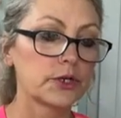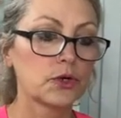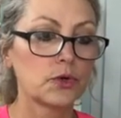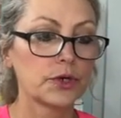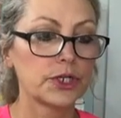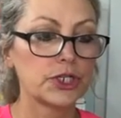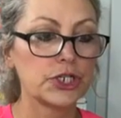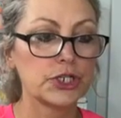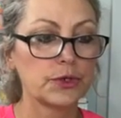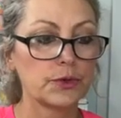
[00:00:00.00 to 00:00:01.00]
glitter cord
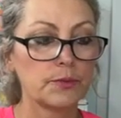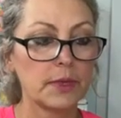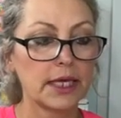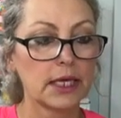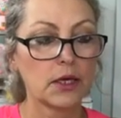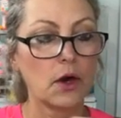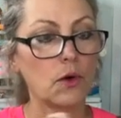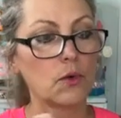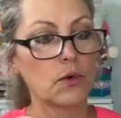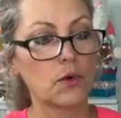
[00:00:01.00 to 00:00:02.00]
too. Make it
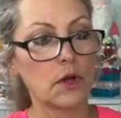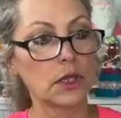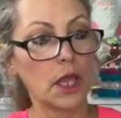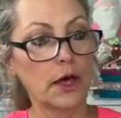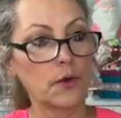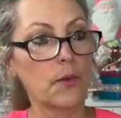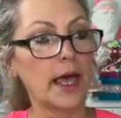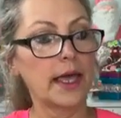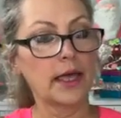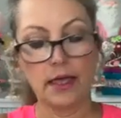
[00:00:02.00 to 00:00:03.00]
go a long
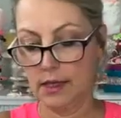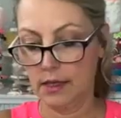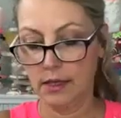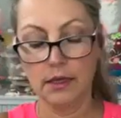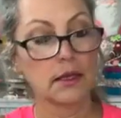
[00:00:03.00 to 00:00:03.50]
way.